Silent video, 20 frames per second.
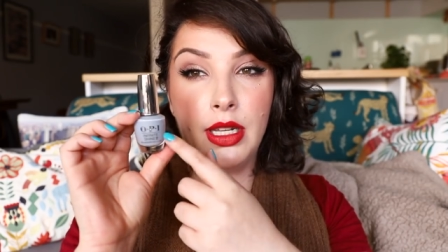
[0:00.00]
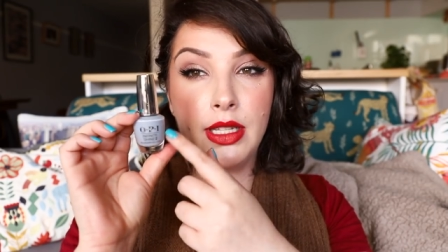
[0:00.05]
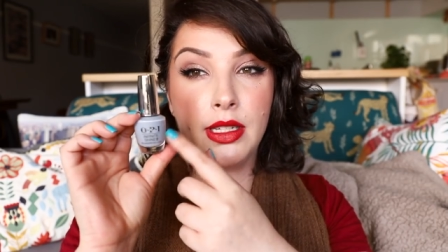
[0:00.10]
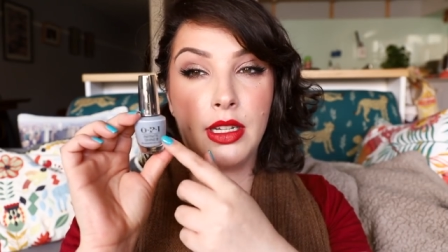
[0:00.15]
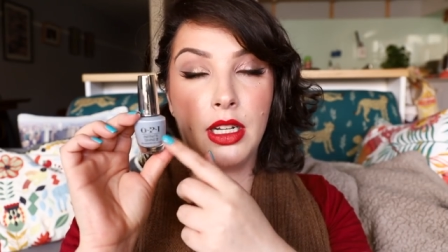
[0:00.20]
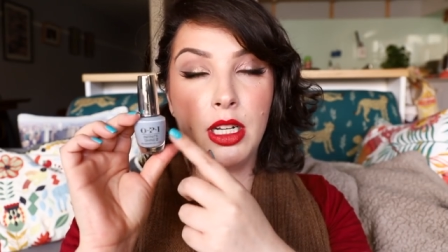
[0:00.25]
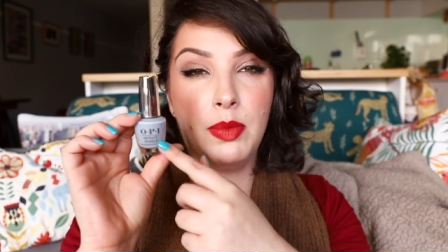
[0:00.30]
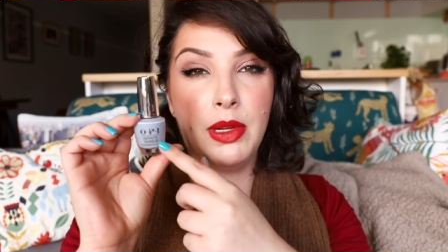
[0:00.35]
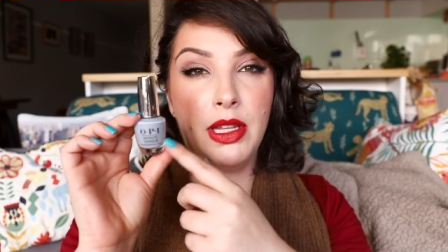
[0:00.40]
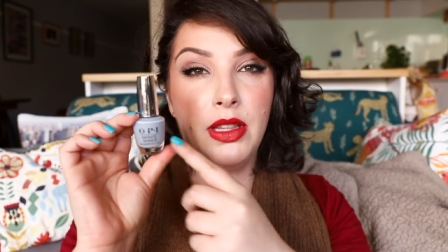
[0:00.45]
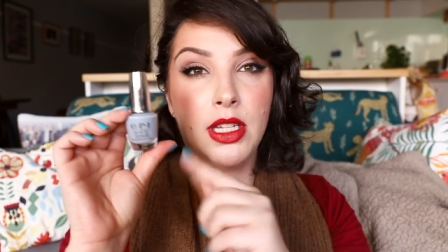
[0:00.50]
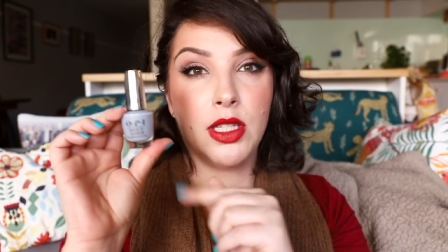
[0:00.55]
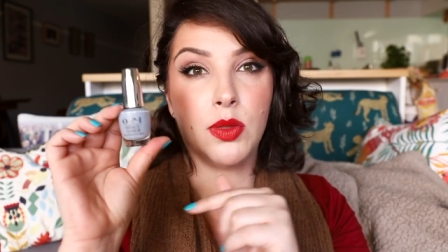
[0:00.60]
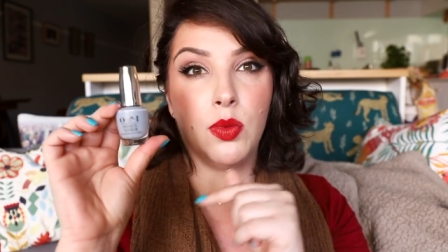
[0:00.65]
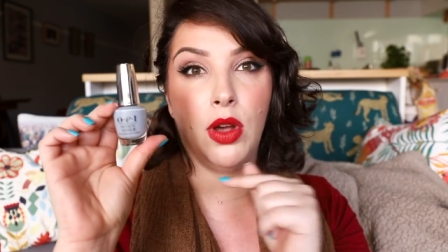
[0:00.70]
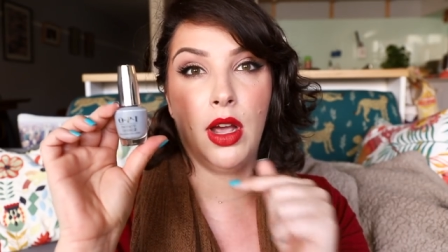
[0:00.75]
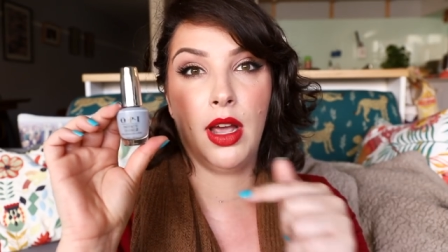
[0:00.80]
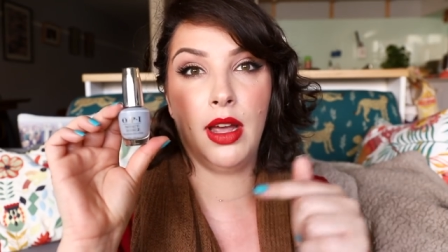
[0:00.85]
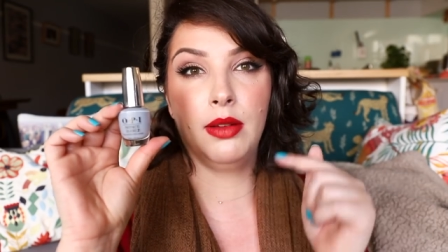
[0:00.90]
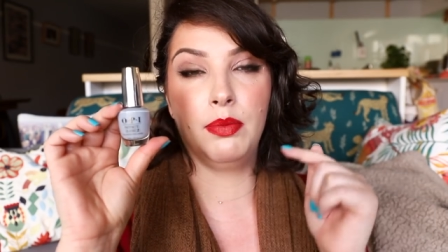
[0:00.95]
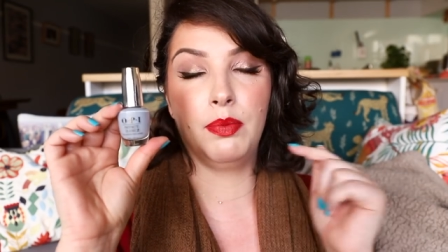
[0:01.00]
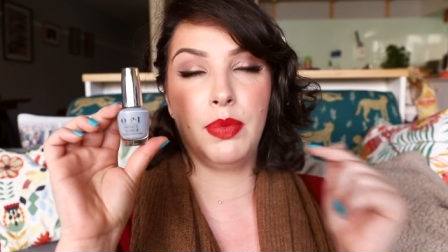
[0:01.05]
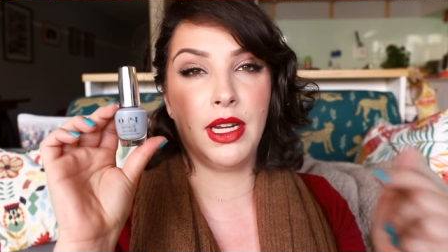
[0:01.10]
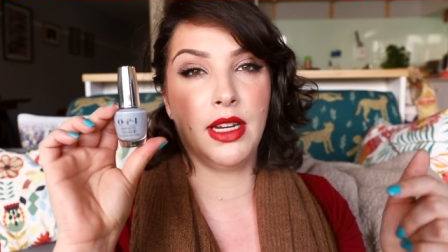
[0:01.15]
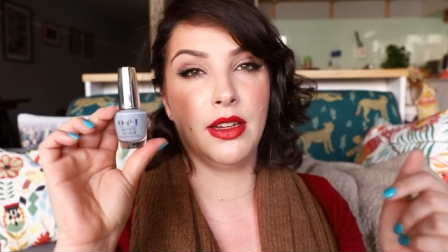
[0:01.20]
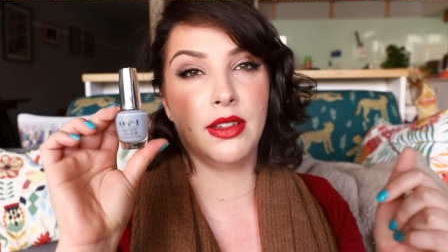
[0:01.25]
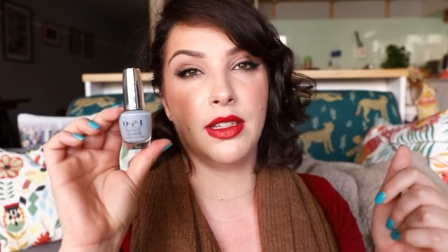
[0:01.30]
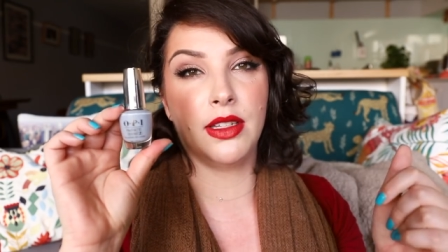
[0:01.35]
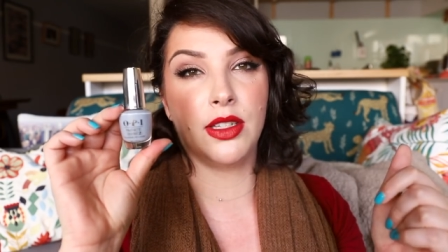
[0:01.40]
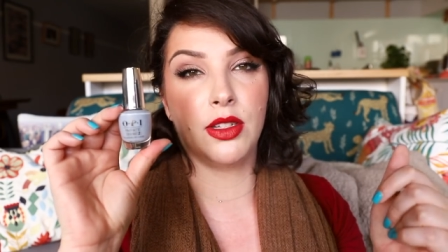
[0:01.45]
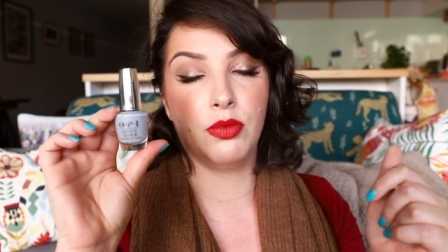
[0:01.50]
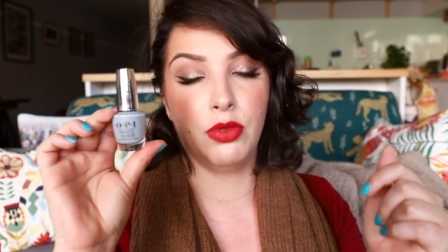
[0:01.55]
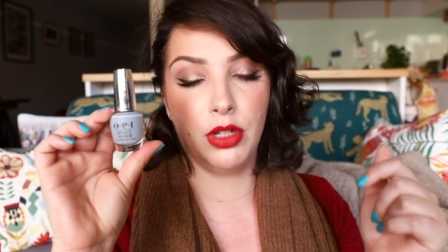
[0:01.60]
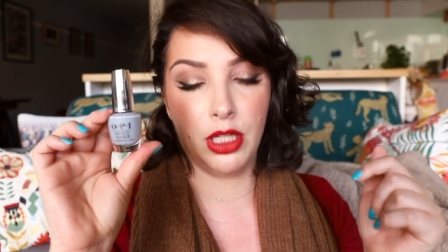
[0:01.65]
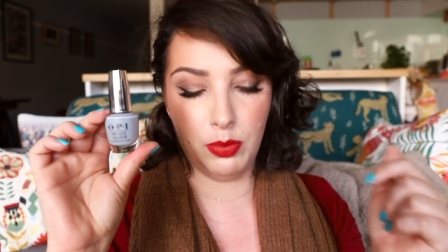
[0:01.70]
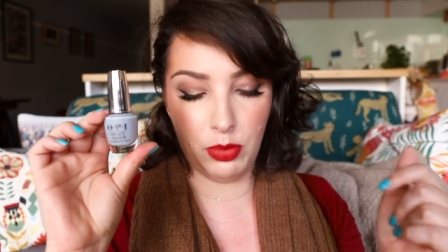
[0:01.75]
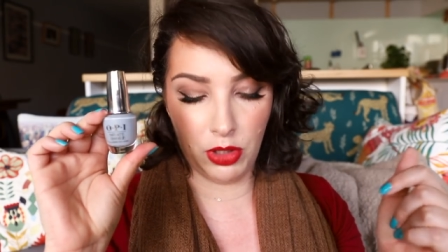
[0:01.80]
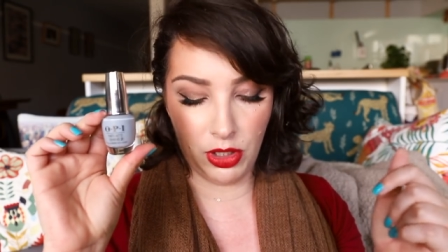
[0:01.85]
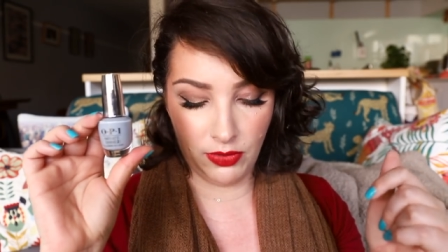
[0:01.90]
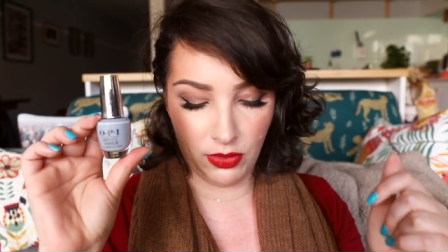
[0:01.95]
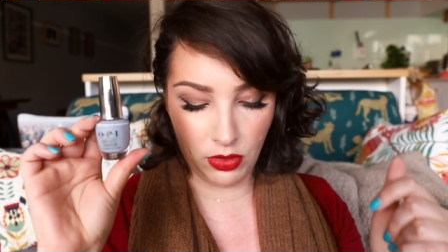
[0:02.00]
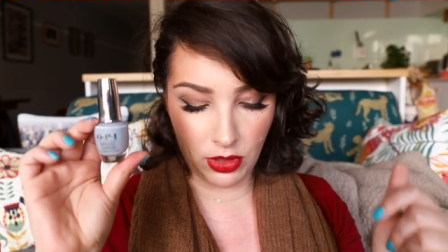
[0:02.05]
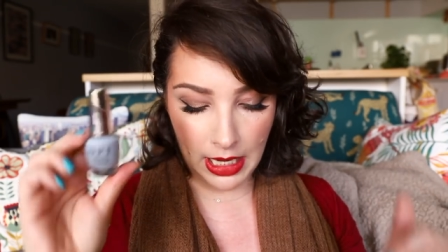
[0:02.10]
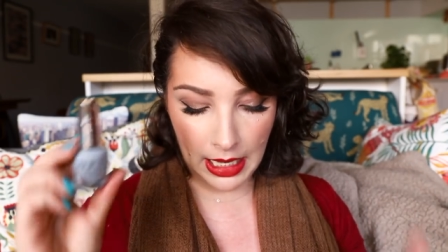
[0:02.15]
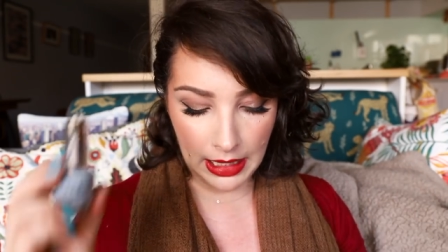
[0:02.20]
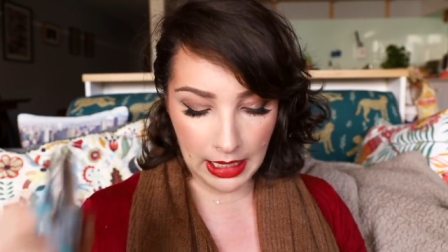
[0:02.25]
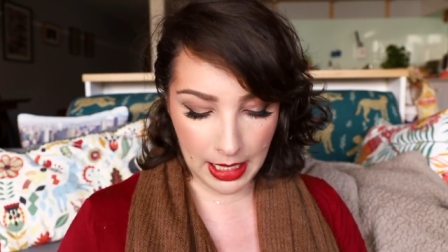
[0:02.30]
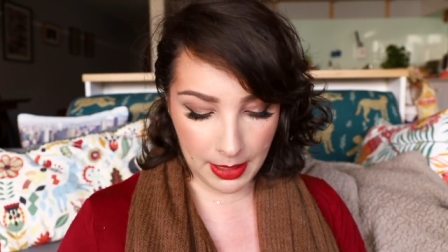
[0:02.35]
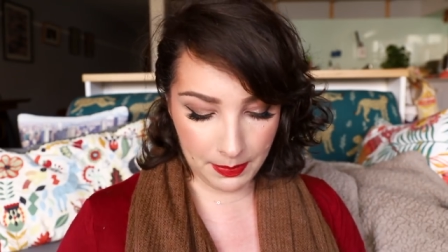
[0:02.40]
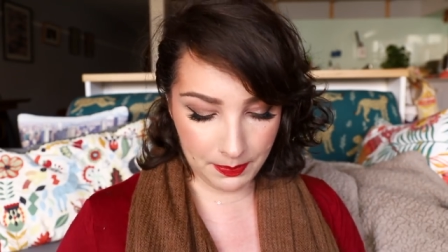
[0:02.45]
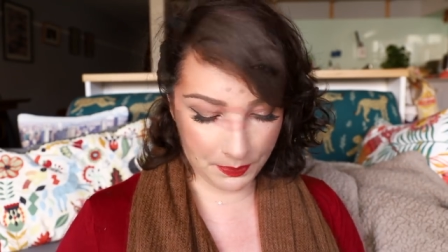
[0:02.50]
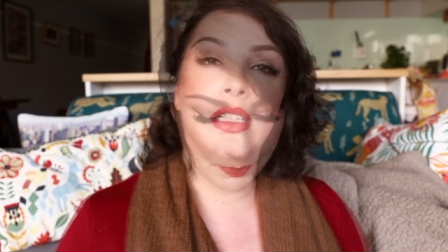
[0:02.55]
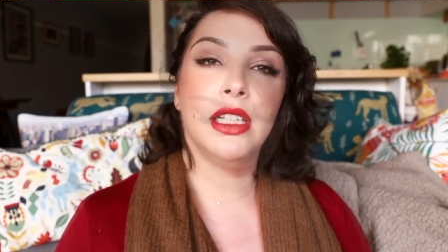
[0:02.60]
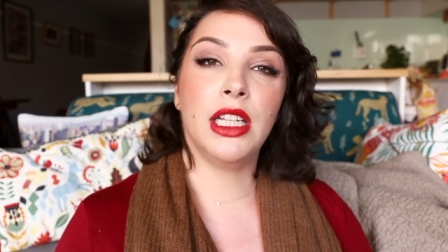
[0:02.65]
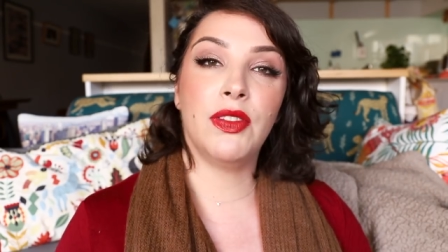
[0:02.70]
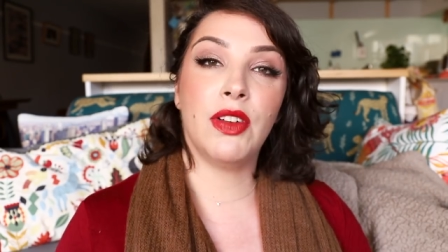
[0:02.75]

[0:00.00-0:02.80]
it's going to be this one because it's a really beautiful color.